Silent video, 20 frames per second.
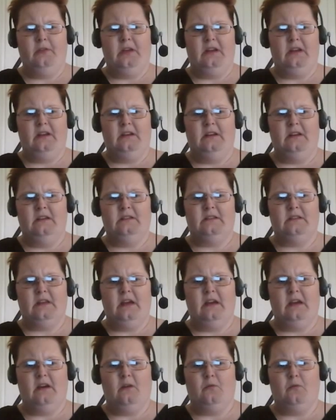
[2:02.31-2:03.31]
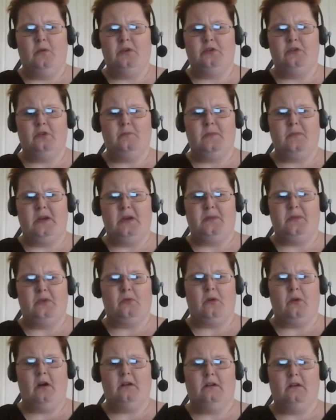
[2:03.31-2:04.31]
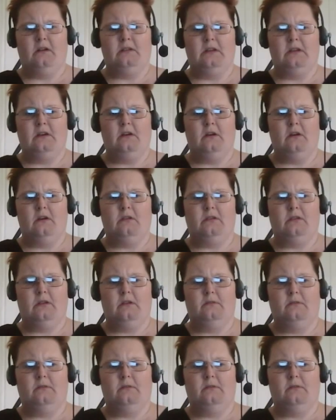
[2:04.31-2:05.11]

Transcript: that in his day a wonder may be wrought on the earth.